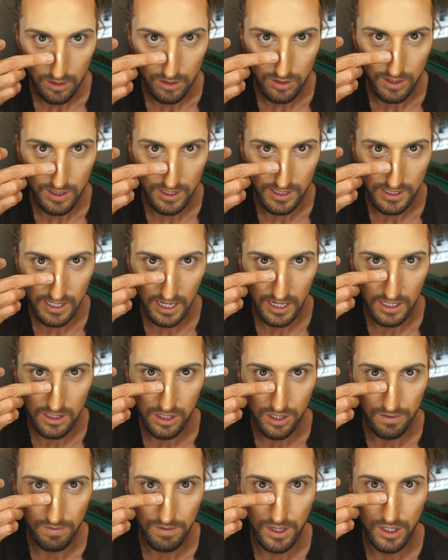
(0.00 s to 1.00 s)
to the
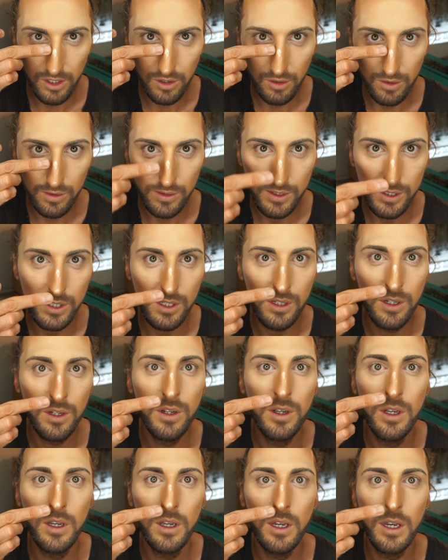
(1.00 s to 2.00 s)
centre of the nose
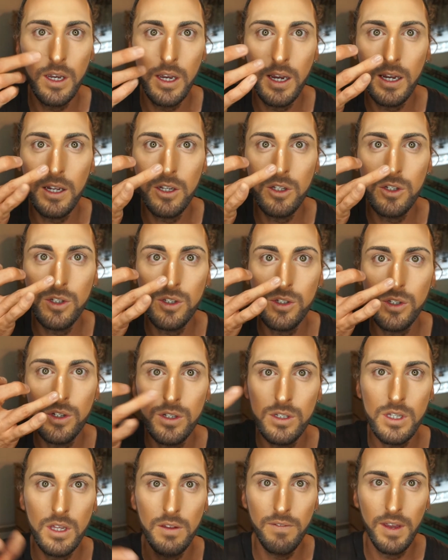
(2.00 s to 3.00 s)
and just
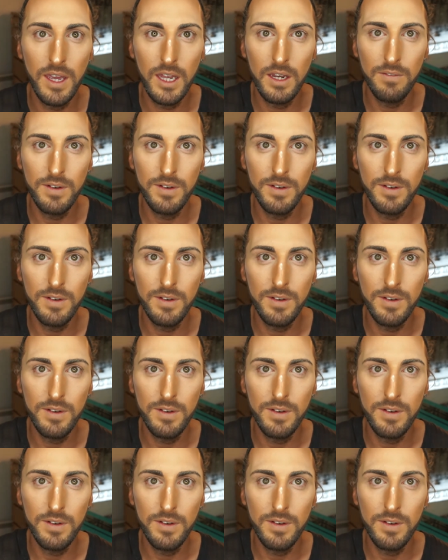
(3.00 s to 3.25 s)
onto the very,